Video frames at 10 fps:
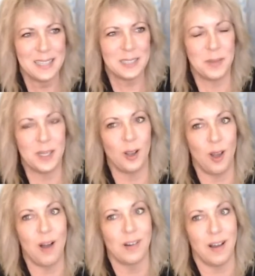it's been a
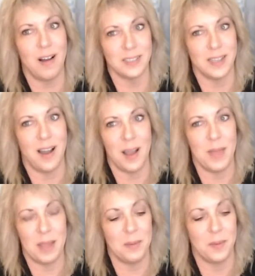long, long time.
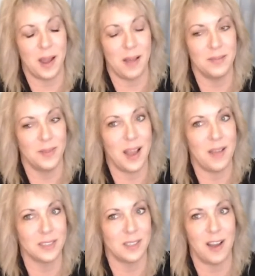Maybe when I when
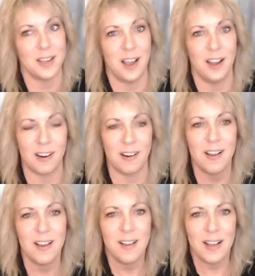I was a lot younger.
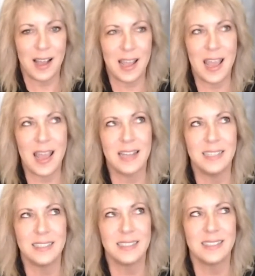
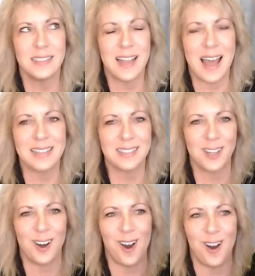And last
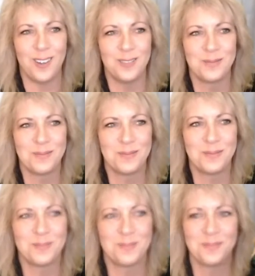call.
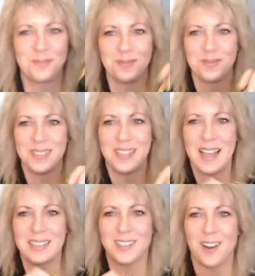
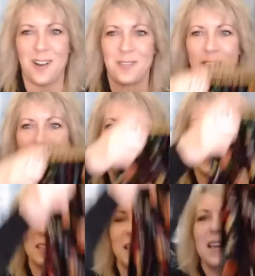Last call for
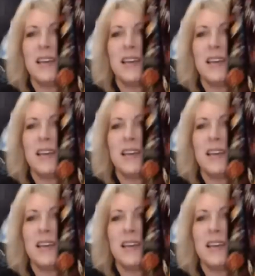this.